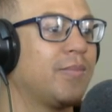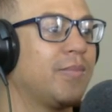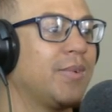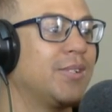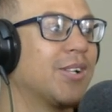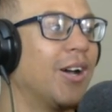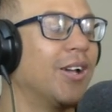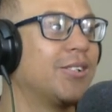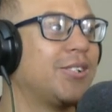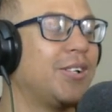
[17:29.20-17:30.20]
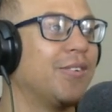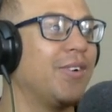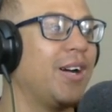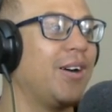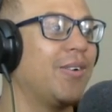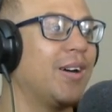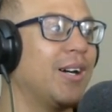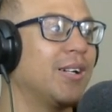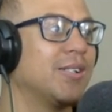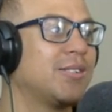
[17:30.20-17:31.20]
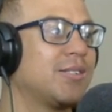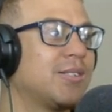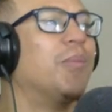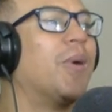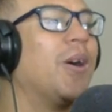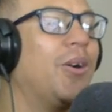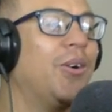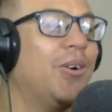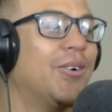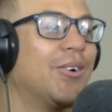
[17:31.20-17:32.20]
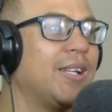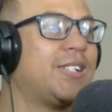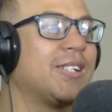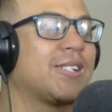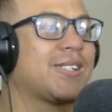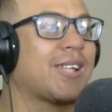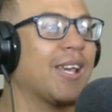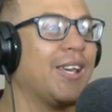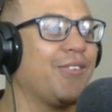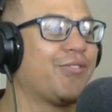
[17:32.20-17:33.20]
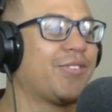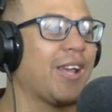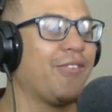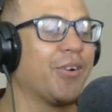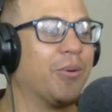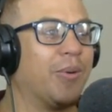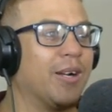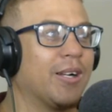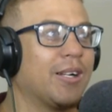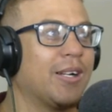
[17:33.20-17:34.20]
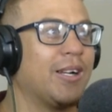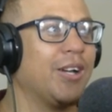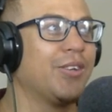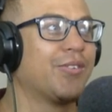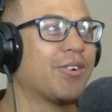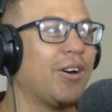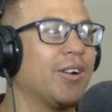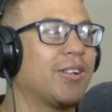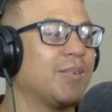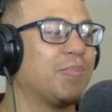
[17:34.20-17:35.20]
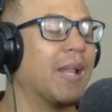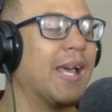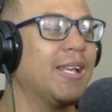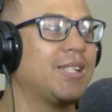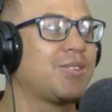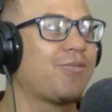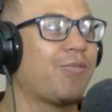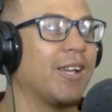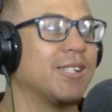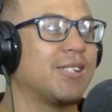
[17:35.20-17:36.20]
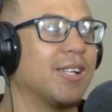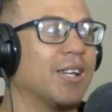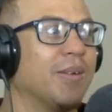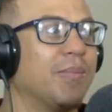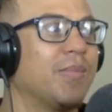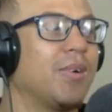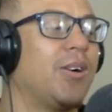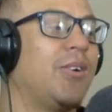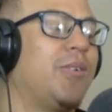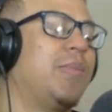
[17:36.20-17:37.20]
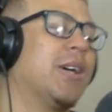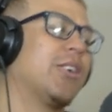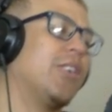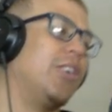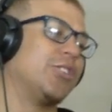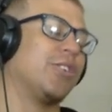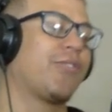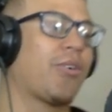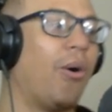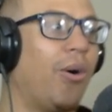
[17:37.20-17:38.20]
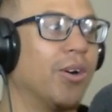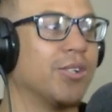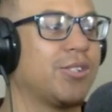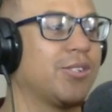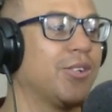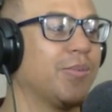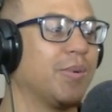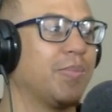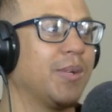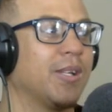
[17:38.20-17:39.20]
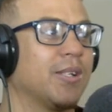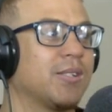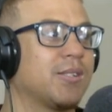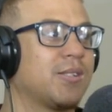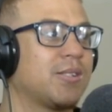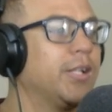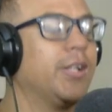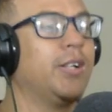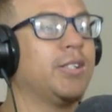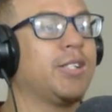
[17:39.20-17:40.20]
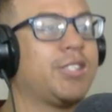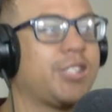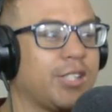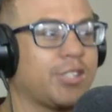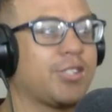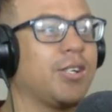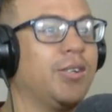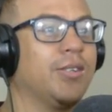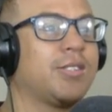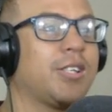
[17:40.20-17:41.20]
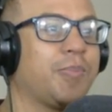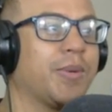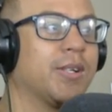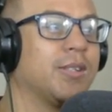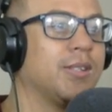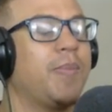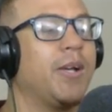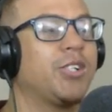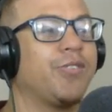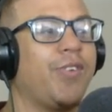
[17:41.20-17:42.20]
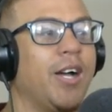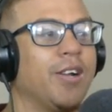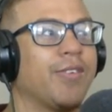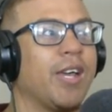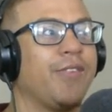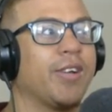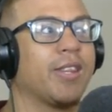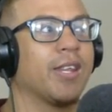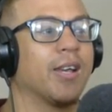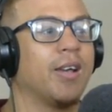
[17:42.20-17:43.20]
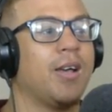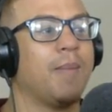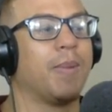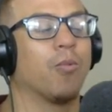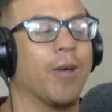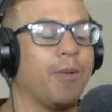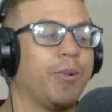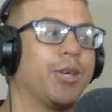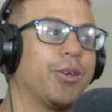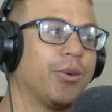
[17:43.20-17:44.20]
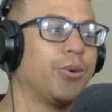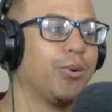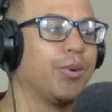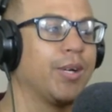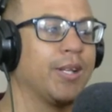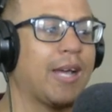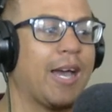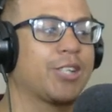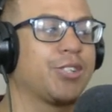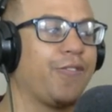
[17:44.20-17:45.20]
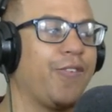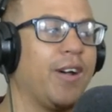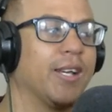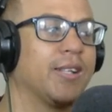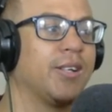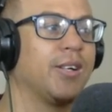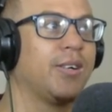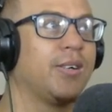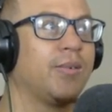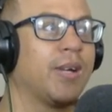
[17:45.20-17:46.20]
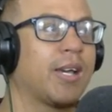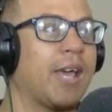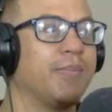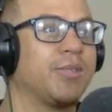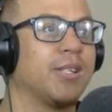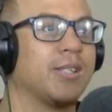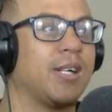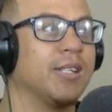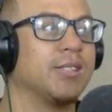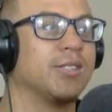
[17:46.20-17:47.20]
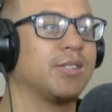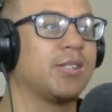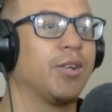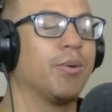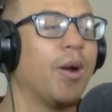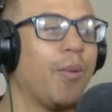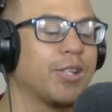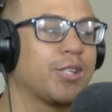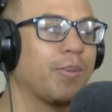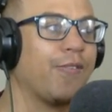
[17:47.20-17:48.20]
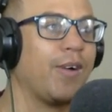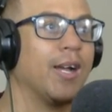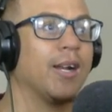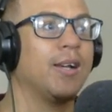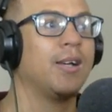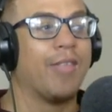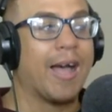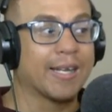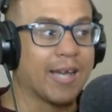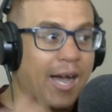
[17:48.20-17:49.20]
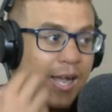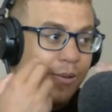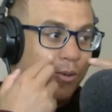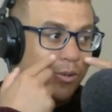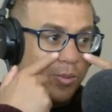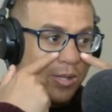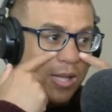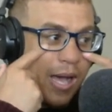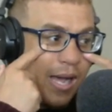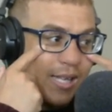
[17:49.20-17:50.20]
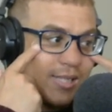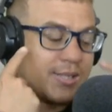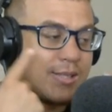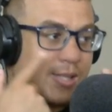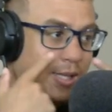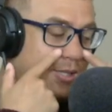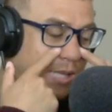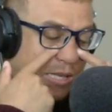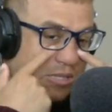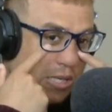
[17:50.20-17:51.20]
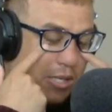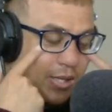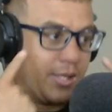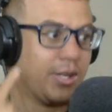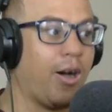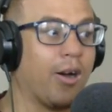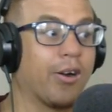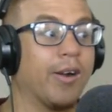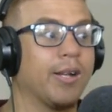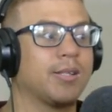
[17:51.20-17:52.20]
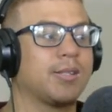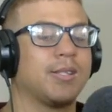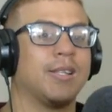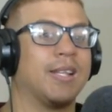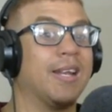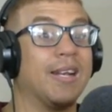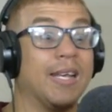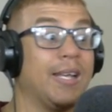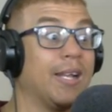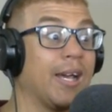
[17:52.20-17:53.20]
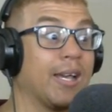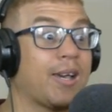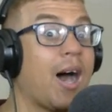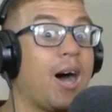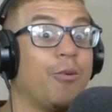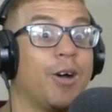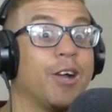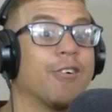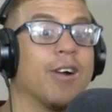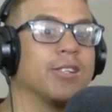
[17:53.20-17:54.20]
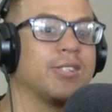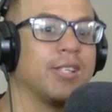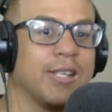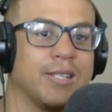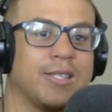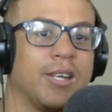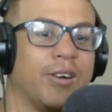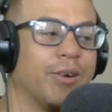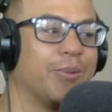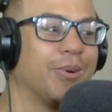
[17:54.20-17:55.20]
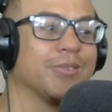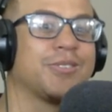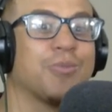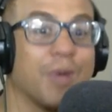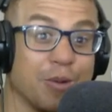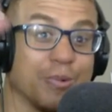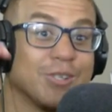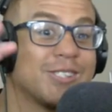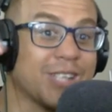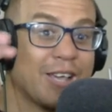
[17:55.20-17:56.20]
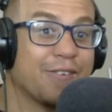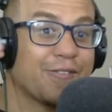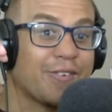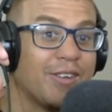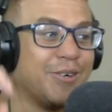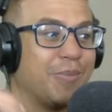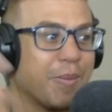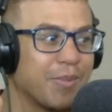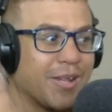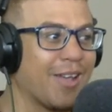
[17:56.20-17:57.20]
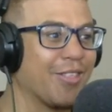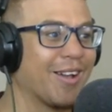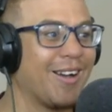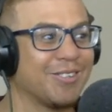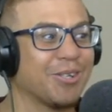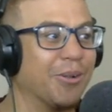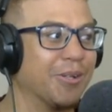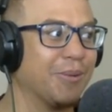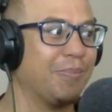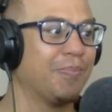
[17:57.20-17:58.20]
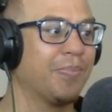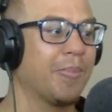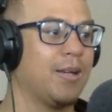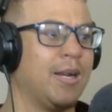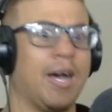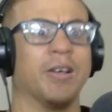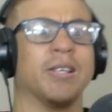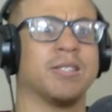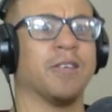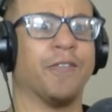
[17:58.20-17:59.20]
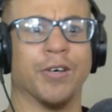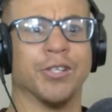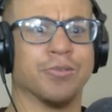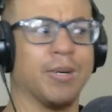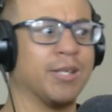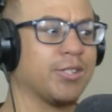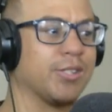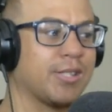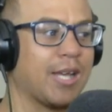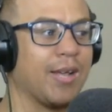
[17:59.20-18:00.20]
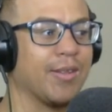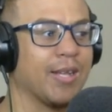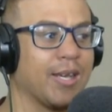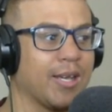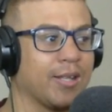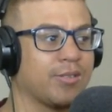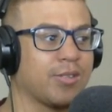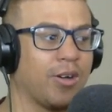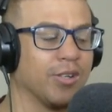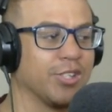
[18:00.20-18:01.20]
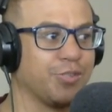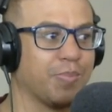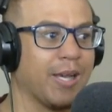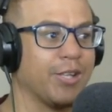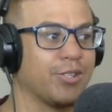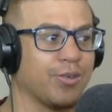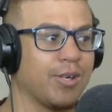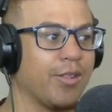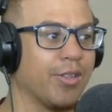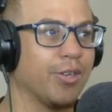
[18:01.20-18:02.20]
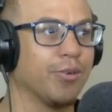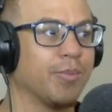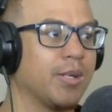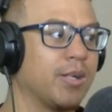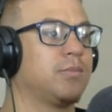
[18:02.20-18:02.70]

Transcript: He's going to devour us. Bro, he just saved everyone. And now you've got blades facing him. Oh my gosh. Of course, human beings. You know, it's just so typical. Petrified of everything. But where were you in the actual fight, you know, when it came to the Titans? You were nowhere to be found. That guy with the eyes that has like the dark rings, didn't he like cower and run to the interior walls where it was safe? Remember that other guy told him? And now he's the first one to stand there to hold his blade to another human.